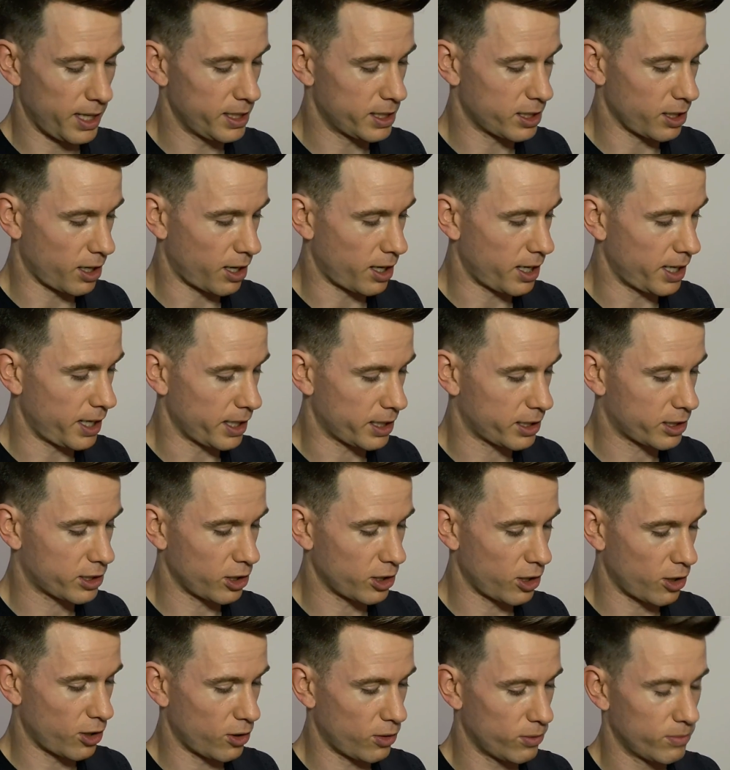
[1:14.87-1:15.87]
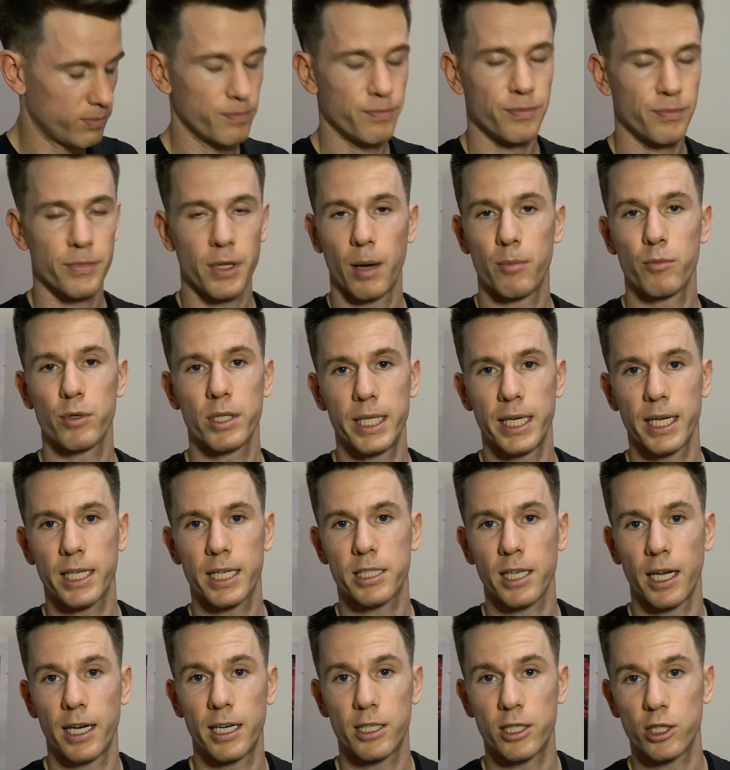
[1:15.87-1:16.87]
is on it. So I'm really
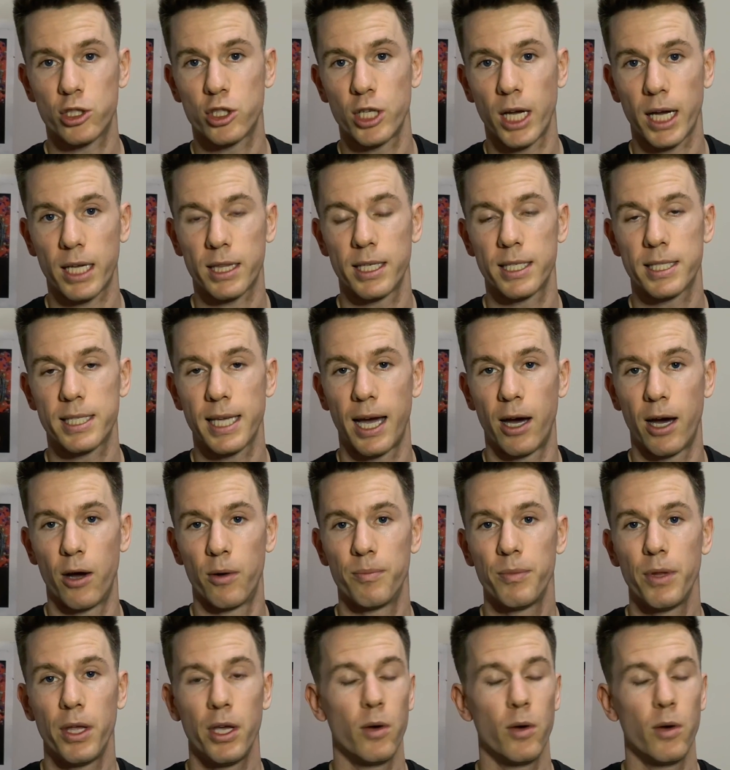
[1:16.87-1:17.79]
excited to check this out.